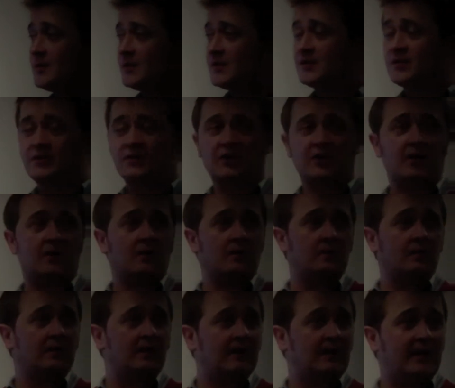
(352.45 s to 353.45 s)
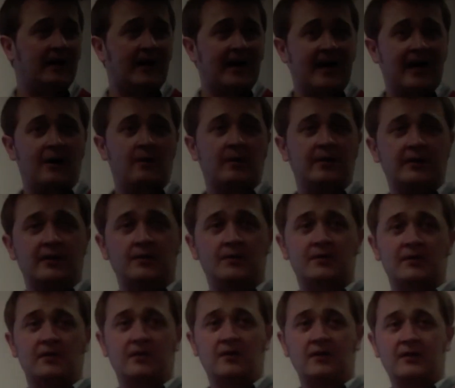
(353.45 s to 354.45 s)
was to show how it used
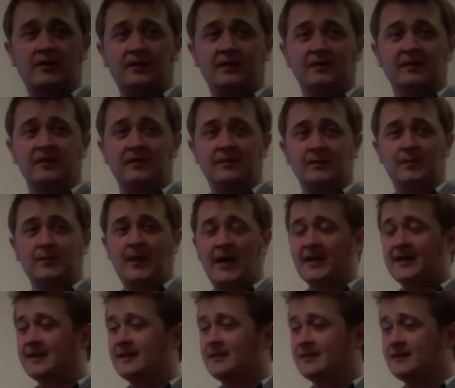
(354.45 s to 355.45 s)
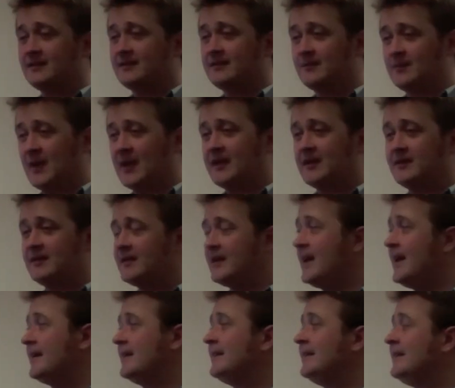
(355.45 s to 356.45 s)
to look back in the
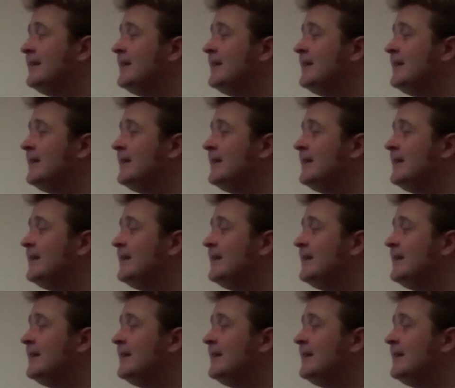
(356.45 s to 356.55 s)
day.